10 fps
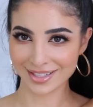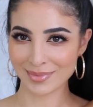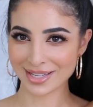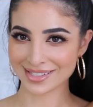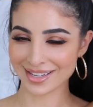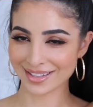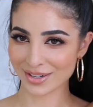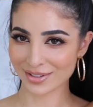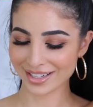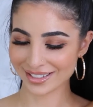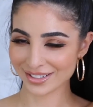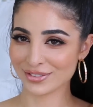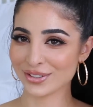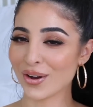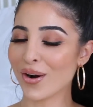Am I saying that right?
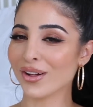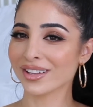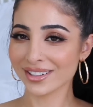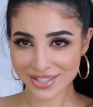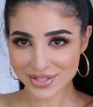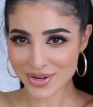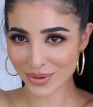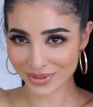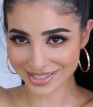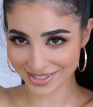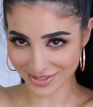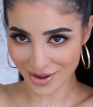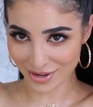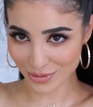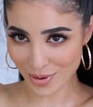If y'all know this
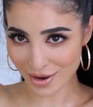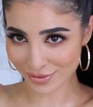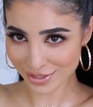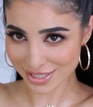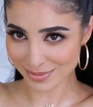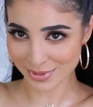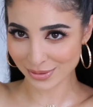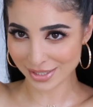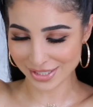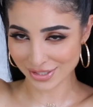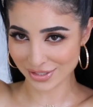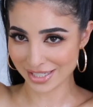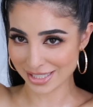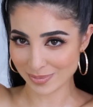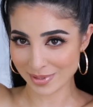song, whoever is Middle Eastern
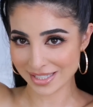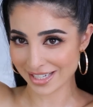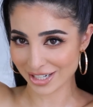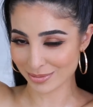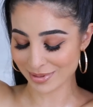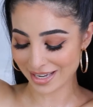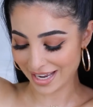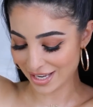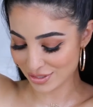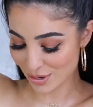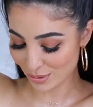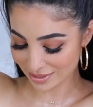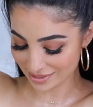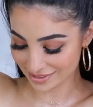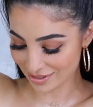and speaks Arabic and
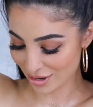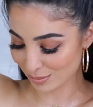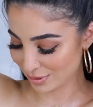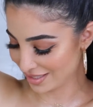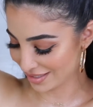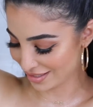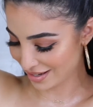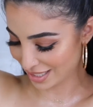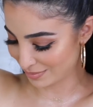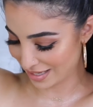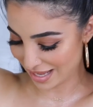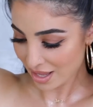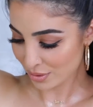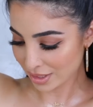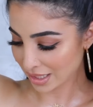knows this song, please correct me.
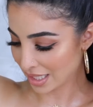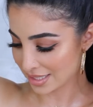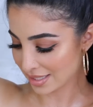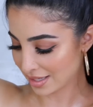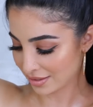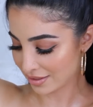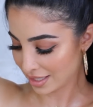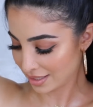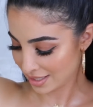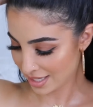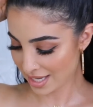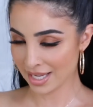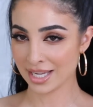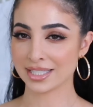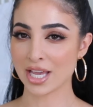I don't think I said that right.
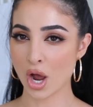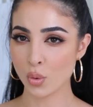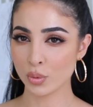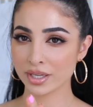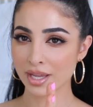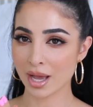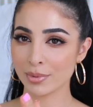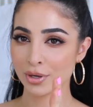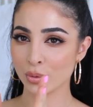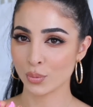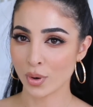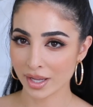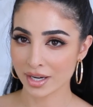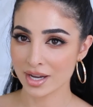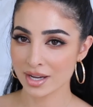It's Hawariya bil
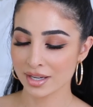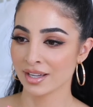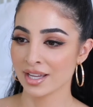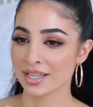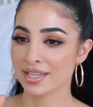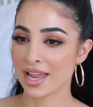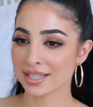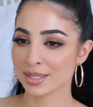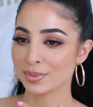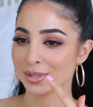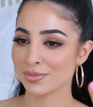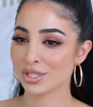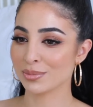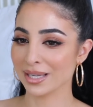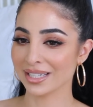Hawara, Nasib
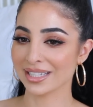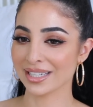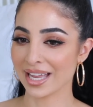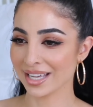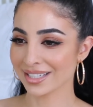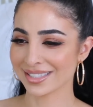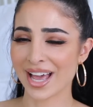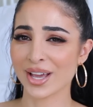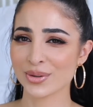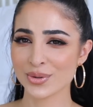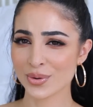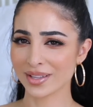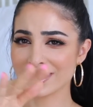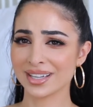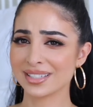Timshi bin Nas. I don't know,
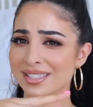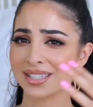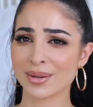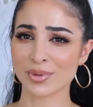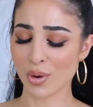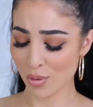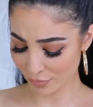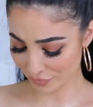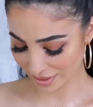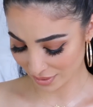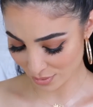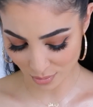I think I skipped the whole freaking